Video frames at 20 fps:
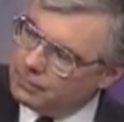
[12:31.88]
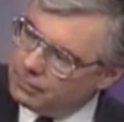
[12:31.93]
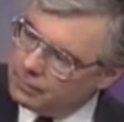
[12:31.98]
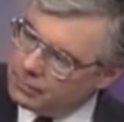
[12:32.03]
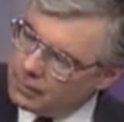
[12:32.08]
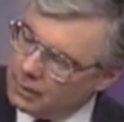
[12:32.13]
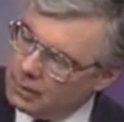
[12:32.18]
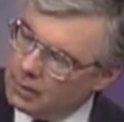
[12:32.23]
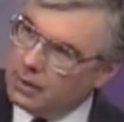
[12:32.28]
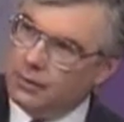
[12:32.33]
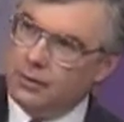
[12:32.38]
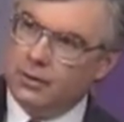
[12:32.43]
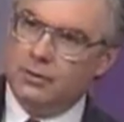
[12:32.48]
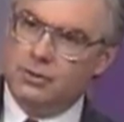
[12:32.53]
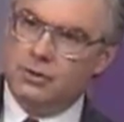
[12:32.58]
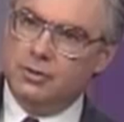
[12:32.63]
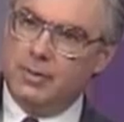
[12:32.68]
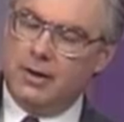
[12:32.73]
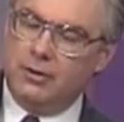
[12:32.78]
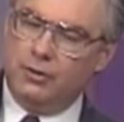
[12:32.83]
I think there
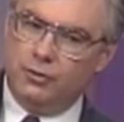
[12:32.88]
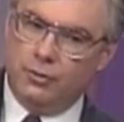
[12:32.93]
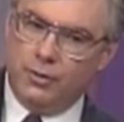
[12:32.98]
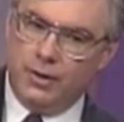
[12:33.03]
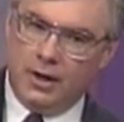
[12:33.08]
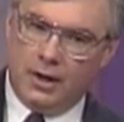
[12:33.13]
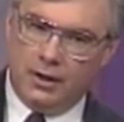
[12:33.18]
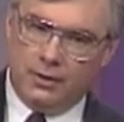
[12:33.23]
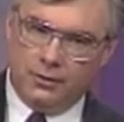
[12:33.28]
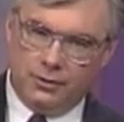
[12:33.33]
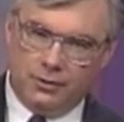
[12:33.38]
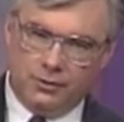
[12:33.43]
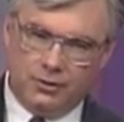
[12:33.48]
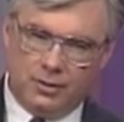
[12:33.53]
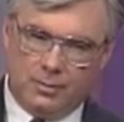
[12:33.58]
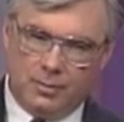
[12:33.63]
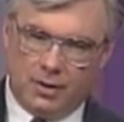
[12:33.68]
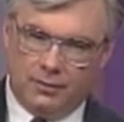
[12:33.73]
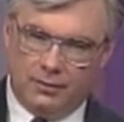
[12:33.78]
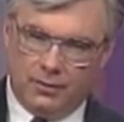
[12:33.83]
was about 300 and
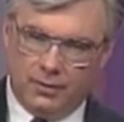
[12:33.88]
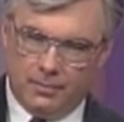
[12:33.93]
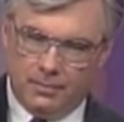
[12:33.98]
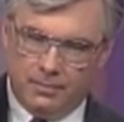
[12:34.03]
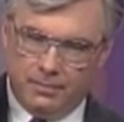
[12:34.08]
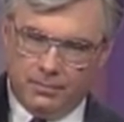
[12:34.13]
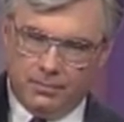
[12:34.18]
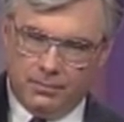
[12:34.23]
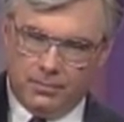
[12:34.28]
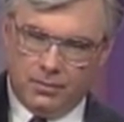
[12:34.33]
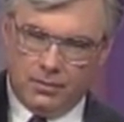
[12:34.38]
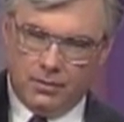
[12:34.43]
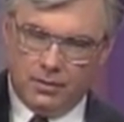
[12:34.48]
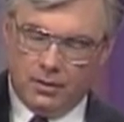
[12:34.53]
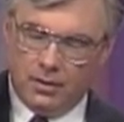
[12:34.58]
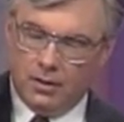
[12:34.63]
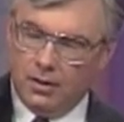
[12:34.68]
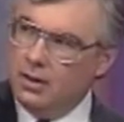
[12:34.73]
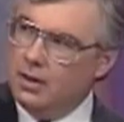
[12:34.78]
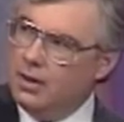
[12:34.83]
some of them.
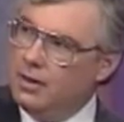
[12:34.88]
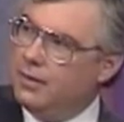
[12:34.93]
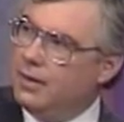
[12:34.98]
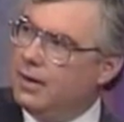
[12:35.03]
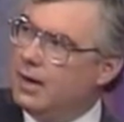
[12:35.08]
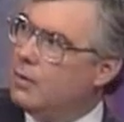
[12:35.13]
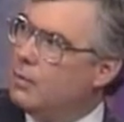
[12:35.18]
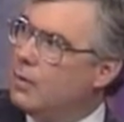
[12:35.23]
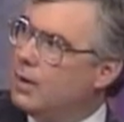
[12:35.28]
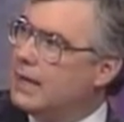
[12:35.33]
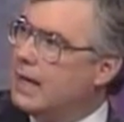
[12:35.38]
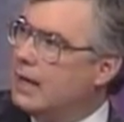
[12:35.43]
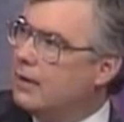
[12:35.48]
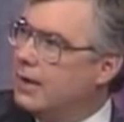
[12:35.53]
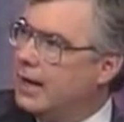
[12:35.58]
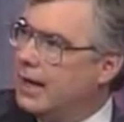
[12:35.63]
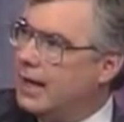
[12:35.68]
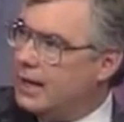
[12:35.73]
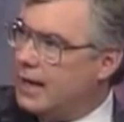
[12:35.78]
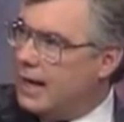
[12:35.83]
Then I went
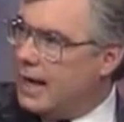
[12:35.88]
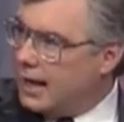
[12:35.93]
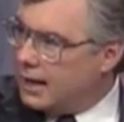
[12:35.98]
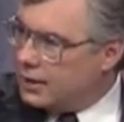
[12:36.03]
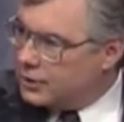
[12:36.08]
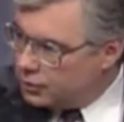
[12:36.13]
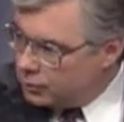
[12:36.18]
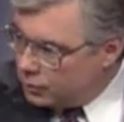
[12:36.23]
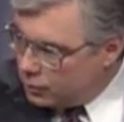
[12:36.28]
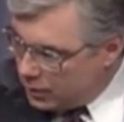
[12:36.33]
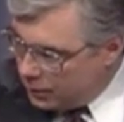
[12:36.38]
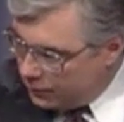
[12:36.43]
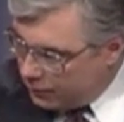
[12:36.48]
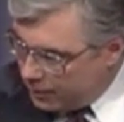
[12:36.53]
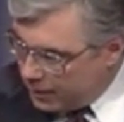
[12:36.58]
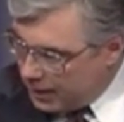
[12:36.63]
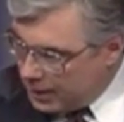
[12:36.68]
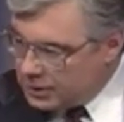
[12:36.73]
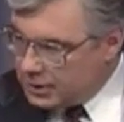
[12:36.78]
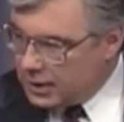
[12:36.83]
down next to one of them
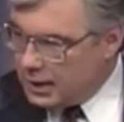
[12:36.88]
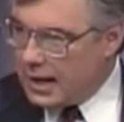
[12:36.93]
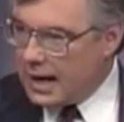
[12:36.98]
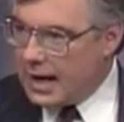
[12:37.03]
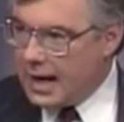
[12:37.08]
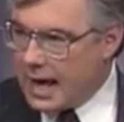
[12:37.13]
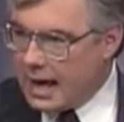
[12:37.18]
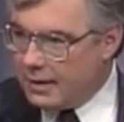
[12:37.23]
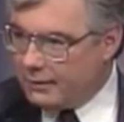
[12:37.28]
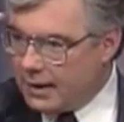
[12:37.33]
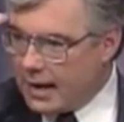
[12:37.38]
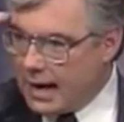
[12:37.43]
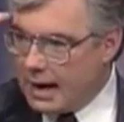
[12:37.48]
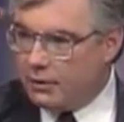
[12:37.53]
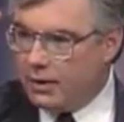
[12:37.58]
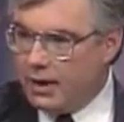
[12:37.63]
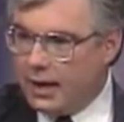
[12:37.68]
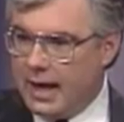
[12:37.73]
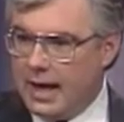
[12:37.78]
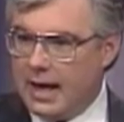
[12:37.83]
and I said, I have an hour
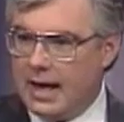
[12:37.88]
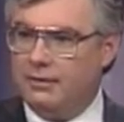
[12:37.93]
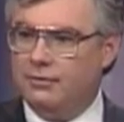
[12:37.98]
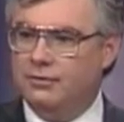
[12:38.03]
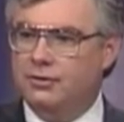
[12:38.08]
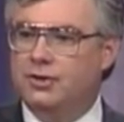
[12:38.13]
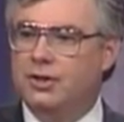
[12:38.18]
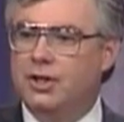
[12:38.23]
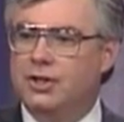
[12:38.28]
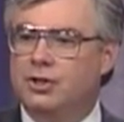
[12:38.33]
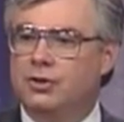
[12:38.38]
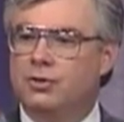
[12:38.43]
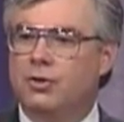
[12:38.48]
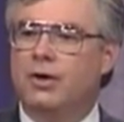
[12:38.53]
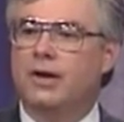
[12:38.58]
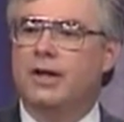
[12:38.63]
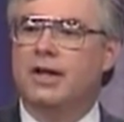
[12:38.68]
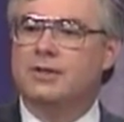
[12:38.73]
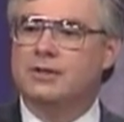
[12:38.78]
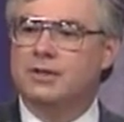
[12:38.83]
and a half to teach an
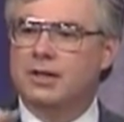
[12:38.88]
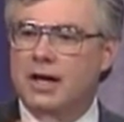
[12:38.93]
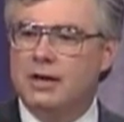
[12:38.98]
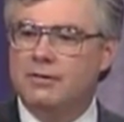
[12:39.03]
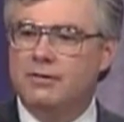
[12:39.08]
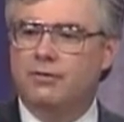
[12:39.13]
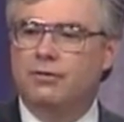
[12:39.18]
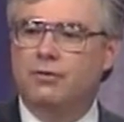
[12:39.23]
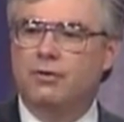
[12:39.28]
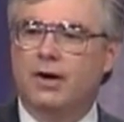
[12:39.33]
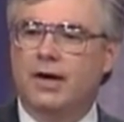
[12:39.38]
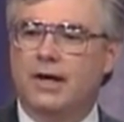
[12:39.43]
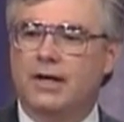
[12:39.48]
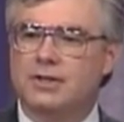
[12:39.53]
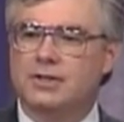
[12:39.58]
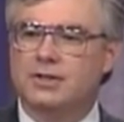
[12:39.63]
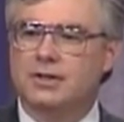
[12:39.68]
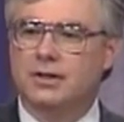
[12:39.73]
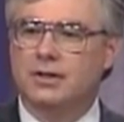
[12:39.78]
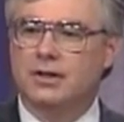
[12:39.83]
audience the life of
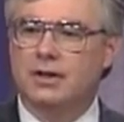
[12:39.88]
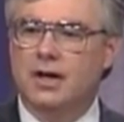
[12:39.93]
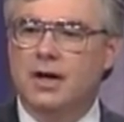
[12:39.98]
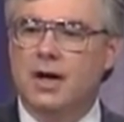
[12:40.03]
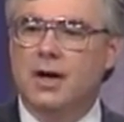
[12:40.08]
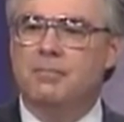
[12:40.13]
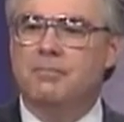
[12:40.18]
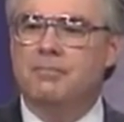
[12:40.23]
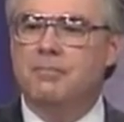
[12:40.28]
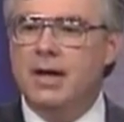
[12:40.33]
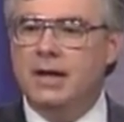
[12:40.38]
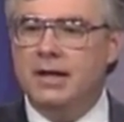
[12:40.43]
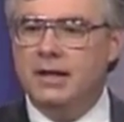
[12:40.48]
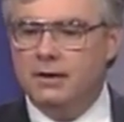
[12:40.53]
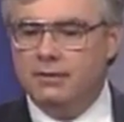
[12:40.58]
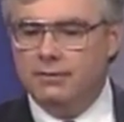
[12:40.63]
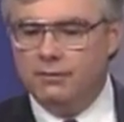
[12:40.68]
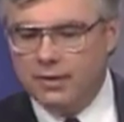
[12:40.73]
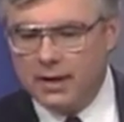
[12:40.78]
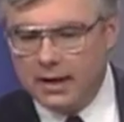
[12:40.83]
Christ, many
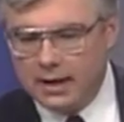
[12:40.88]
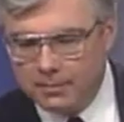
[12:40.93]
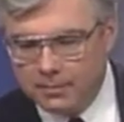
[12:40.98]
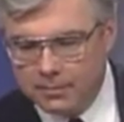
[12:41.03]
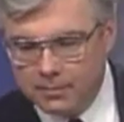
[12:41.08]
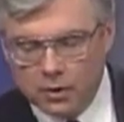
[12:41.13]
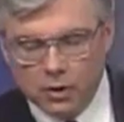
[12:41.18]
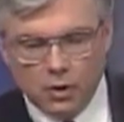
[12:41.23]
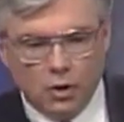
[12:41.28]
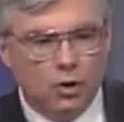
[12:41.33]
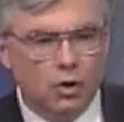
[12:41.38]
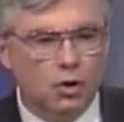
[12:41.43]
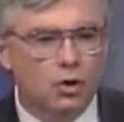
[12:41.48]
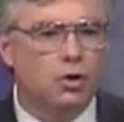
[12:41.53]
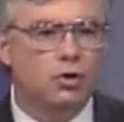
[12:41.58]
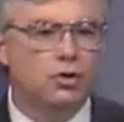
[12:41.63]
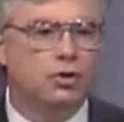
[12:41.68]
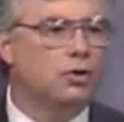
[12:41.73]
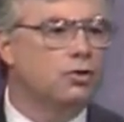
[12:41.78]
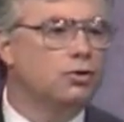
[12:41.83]
of them
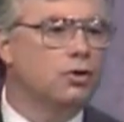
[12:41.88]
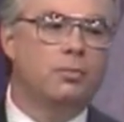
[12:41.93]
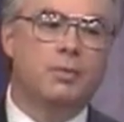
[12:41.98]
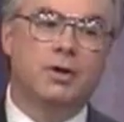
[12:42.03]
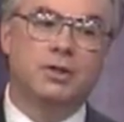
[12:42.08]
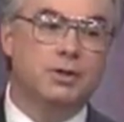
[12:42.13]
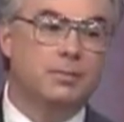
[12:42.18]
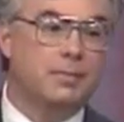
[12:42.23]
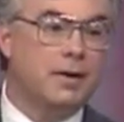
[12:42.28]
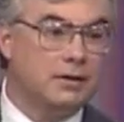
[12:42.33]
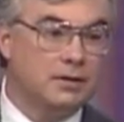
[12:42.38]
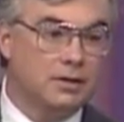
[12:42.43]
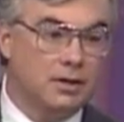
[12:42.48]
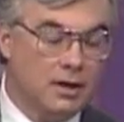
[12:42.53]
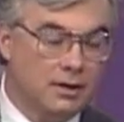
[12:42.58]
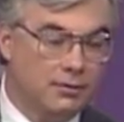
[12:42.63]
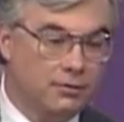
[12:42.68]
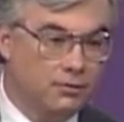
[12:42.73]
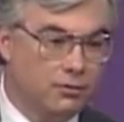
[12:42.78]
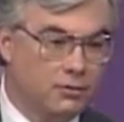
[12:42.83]
who don't know much about the
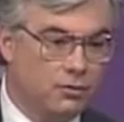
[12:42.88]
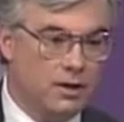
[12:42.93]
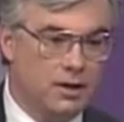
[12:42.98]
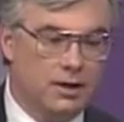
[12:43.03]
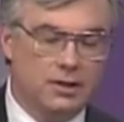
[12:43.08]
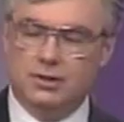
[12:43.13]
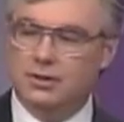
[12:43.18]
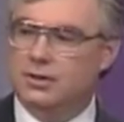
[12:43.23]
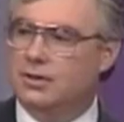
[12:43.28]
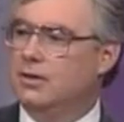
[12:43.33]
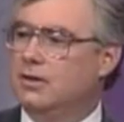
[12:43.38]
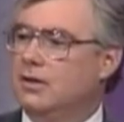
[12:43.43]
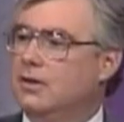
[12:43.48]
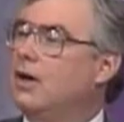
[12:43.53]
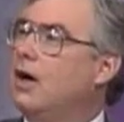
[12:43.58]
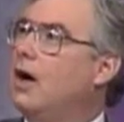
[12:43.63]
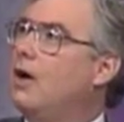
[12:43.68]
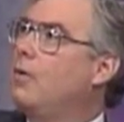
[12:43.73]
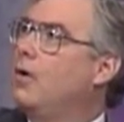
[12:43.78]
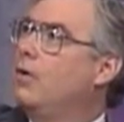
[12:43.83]
life of Christ.
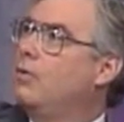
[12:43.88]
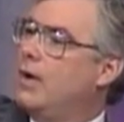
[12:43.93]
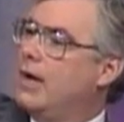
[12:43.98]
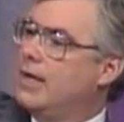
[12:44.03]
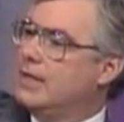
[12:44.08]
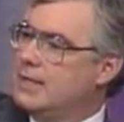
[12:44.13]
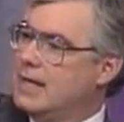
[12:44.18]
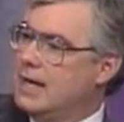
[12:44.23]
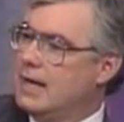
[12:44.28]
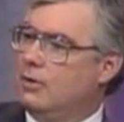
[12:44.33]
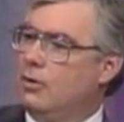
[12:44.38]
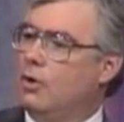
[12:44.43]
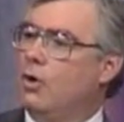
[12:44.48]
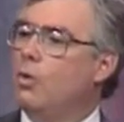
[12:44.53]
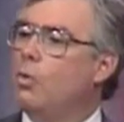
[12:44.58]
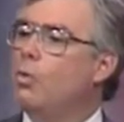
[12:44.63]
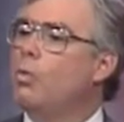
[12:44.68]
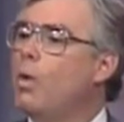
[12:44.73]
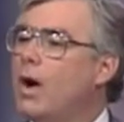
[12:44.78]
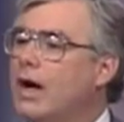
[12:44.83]
I went right down.
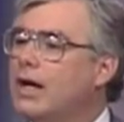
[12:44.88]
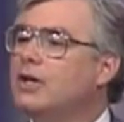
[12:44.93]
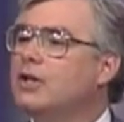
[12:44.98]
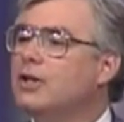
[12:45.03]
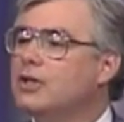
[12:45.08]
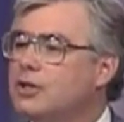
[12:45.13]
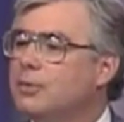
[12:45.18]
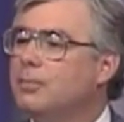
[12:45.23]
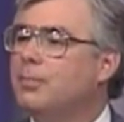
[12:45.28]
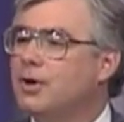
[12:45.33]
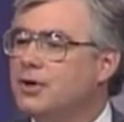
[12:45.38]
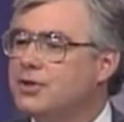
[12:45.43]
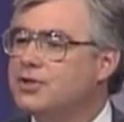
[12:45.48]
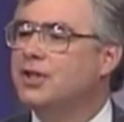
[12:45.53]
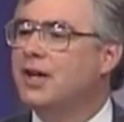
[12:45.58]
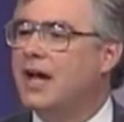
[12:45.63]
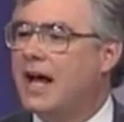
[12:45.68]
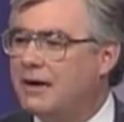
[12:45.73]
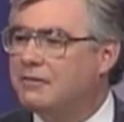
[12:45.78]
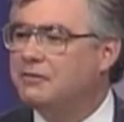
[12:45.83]
What does a
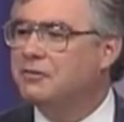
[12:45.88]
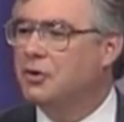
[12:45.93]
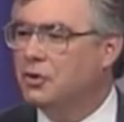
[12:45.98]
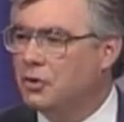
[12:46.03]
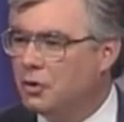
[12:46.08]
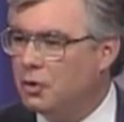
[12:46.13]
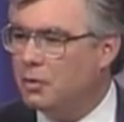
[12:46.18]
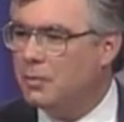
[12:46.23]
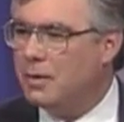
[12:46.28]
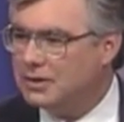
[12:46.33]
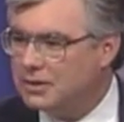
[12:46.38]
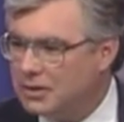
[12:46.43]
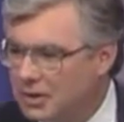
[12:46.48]
person have to know about the